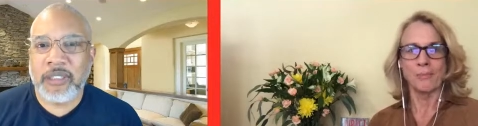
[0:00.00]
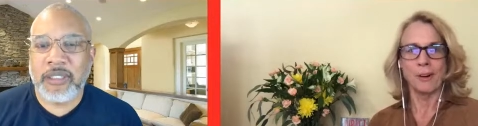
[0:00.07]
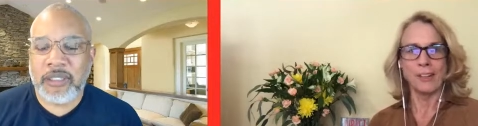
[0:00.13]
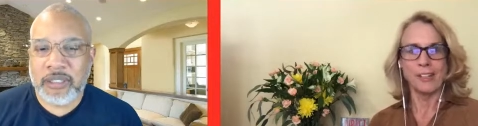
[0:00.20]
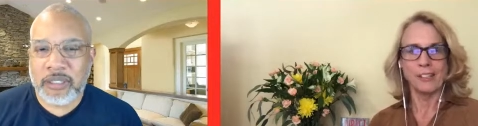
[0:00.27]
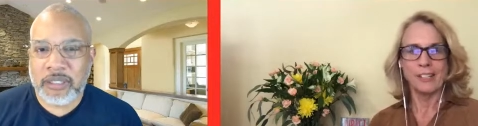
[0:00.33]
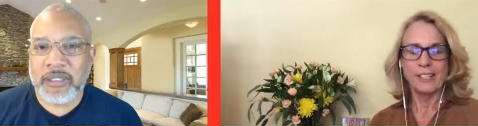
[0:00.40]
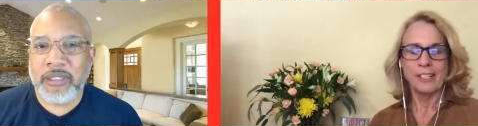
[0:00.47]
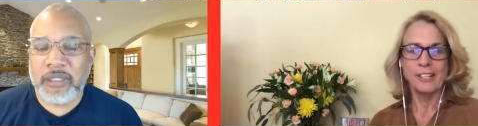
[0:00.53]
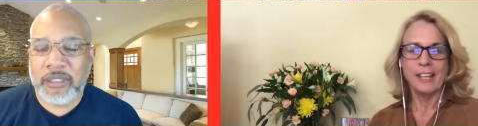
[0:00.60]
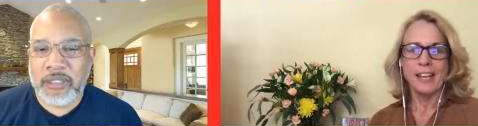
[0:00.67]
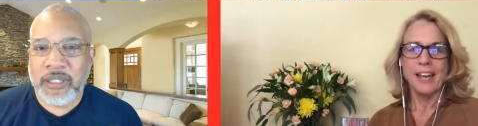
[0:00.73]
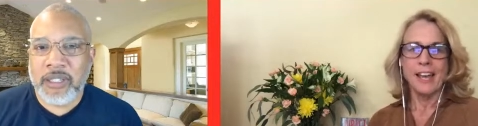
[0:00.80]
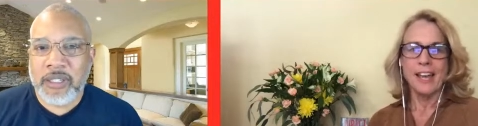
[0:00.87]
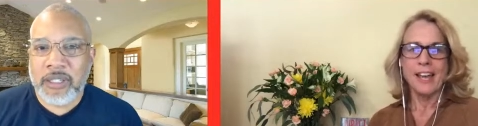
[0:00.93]
Speaker 1: ball.
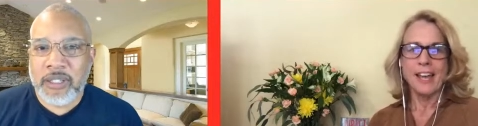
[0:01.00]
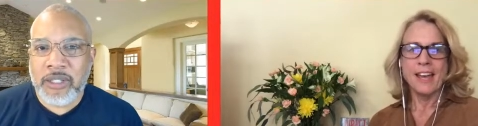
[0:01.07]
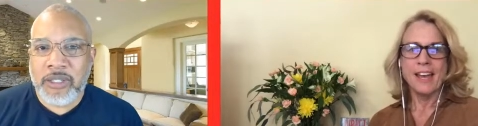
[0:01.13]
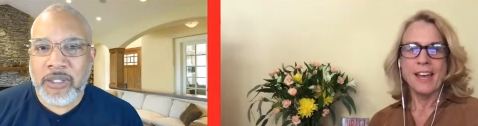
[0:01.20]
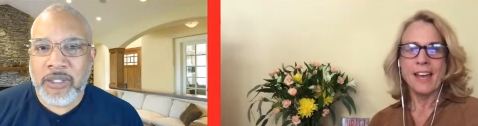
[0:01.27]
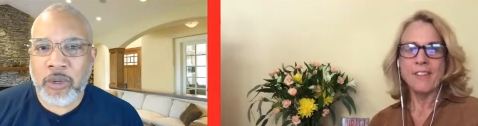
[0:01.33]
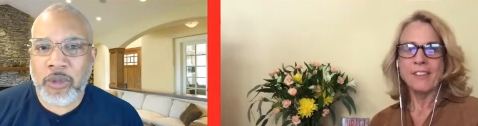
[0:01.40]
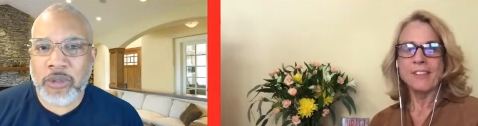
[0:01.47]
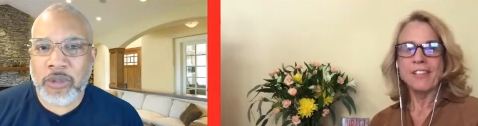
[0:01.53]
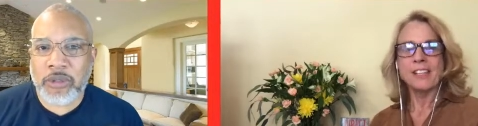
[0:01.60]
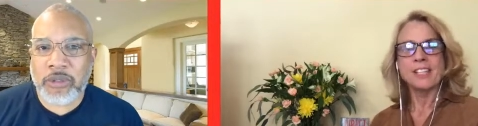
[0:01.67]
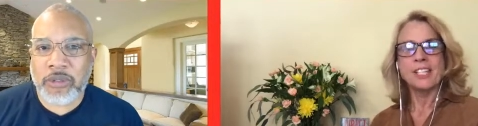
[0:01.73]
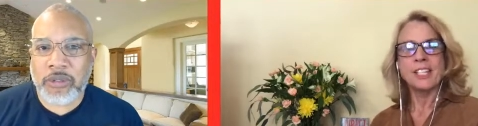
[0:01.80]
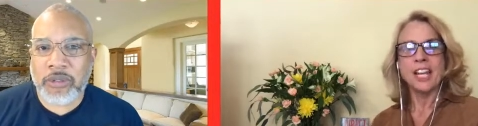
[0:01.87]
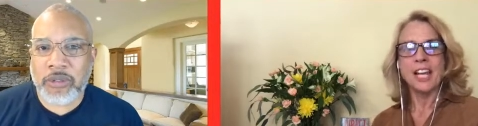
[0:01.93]
It, uh, everything
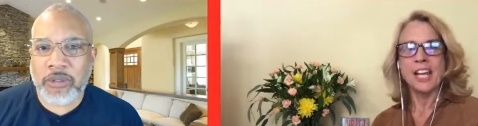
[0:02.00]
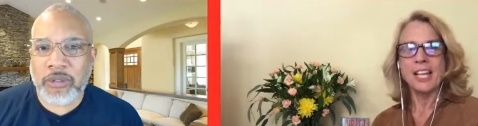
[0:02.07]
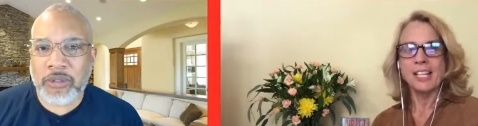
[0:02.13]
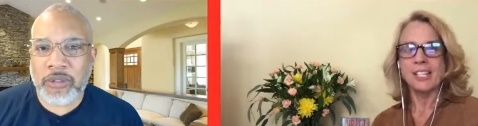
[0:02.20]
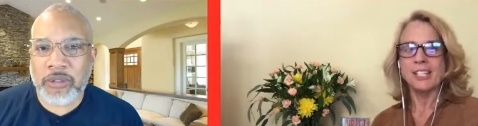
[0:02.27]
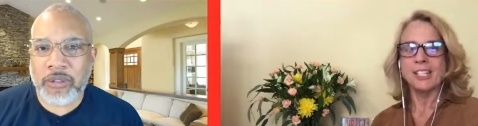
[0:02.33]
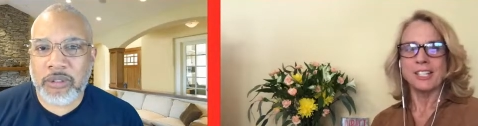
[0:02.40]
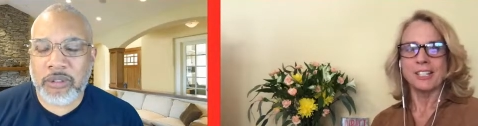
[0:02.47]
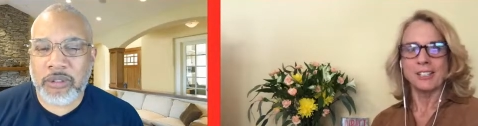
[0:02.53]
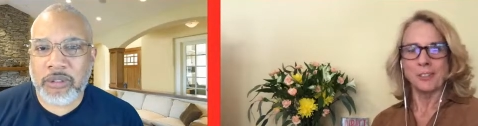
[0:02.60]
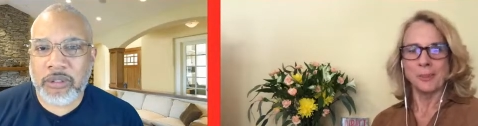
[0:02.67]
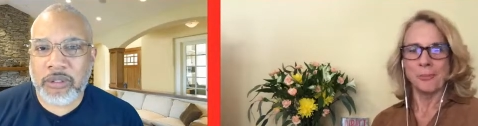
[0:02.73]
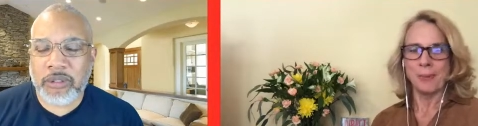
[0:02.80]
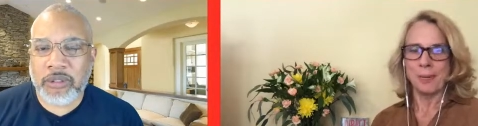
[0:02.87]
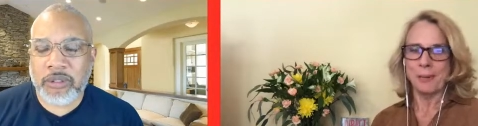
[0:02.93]
changed a little
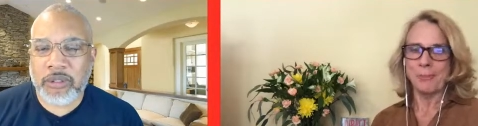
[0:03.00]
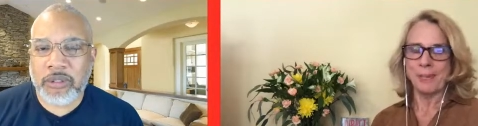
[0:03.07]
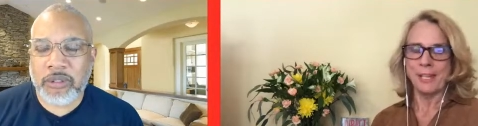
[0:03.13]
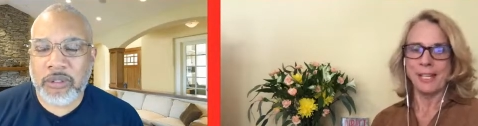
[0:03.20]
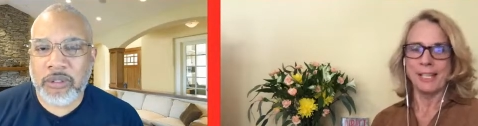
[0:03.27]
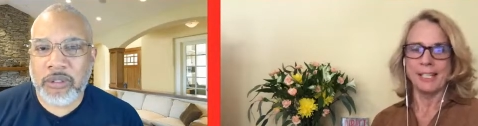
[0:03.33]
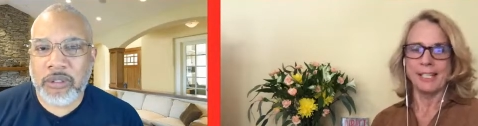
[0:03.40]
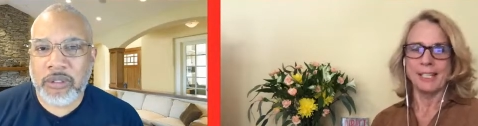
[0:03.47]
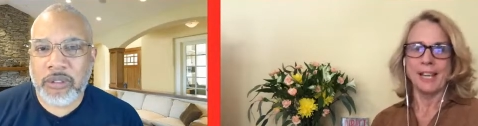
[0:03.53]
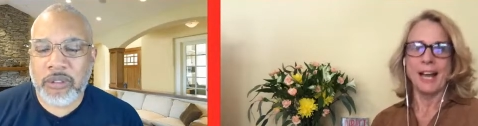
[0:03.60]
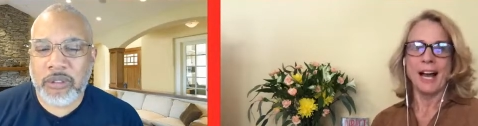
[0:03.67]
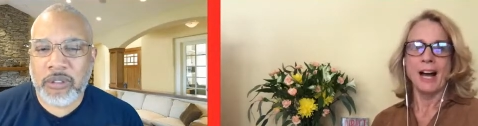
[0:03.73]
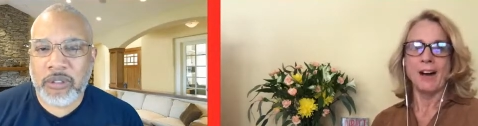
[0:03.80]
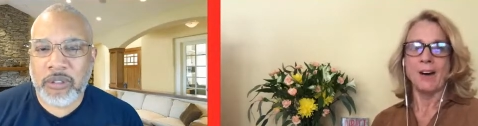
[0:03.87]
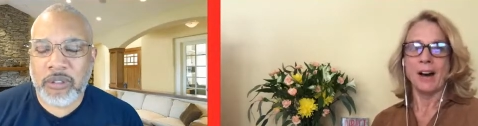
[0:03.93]
bit because
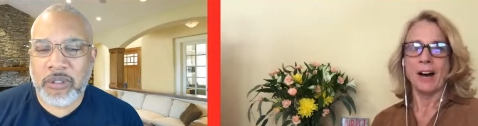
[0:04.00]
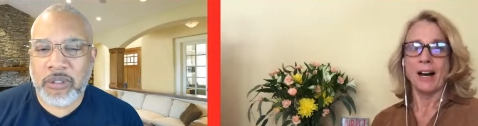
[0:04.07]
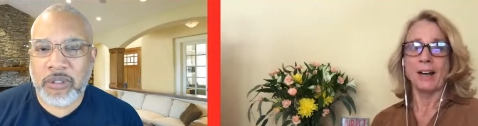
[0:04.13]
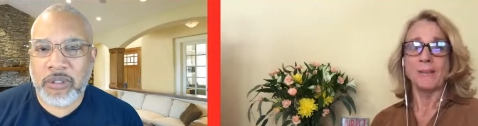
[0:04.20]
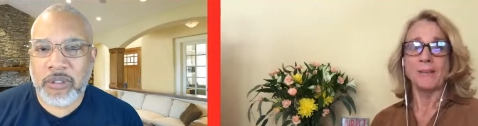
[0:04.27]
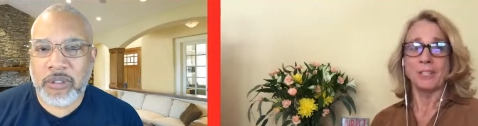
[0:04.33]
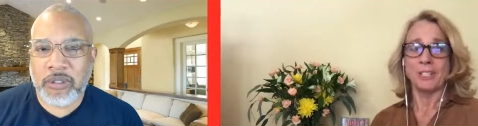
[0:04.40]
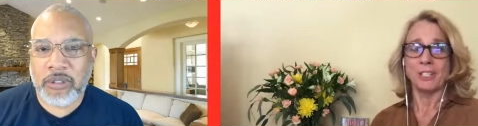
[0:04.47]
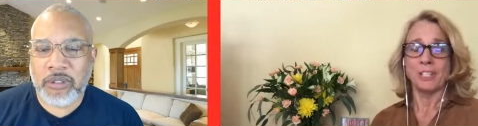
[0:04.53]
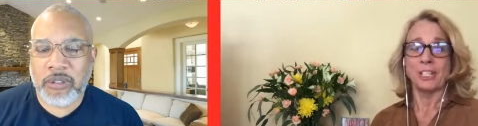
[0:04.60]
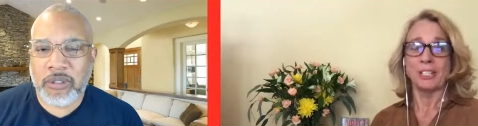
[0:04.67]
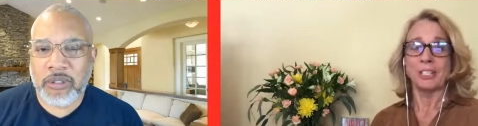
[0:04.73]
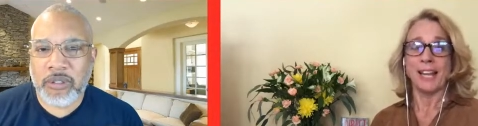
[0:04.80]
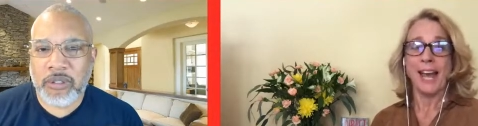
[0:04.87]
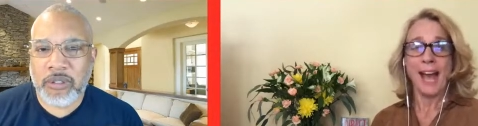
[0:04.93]
now I was
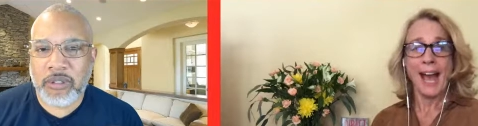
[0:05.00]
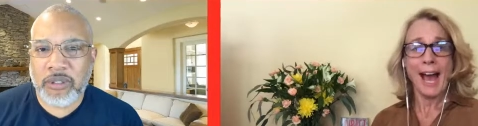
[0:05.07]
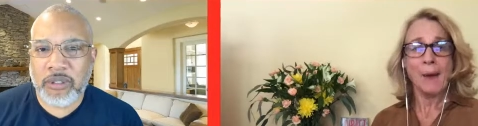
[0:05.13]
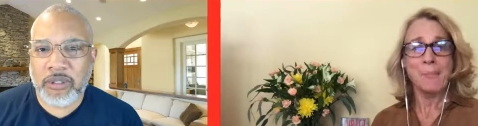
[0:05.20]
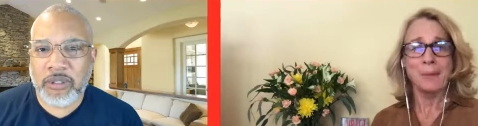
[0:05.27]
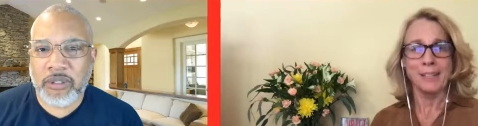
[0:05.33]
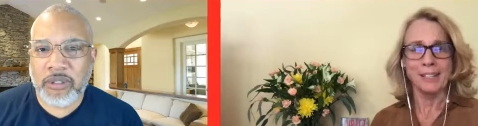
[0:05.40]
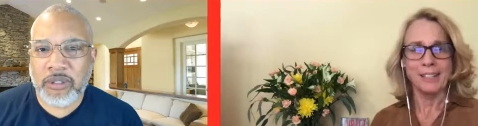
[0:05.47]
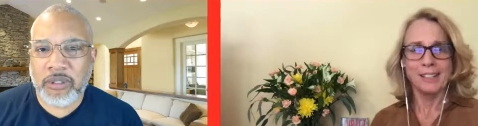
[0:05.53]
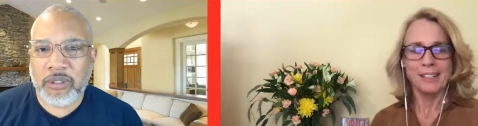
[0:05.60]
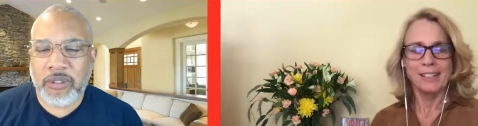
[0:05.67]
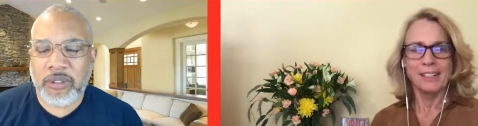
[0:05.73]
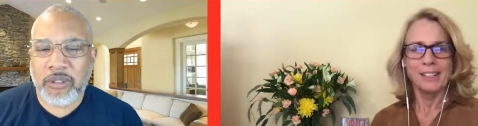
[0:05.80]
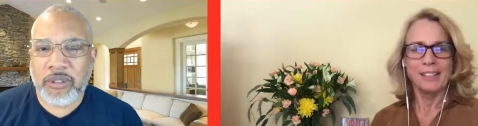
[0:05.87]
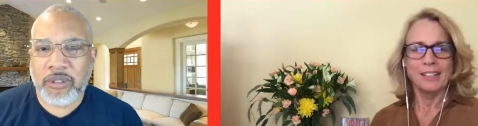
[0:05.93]
just happy